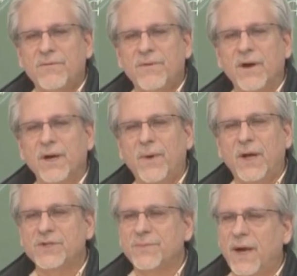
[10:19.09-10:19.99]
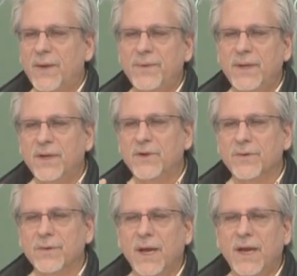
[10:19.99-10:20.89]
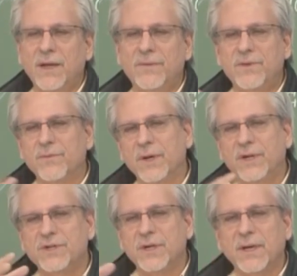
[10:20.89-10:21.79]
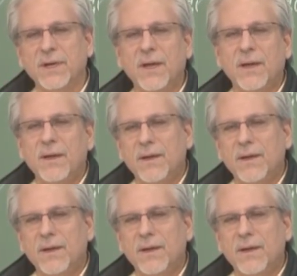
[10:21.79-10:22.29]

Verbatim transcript: very much about being creative and reaching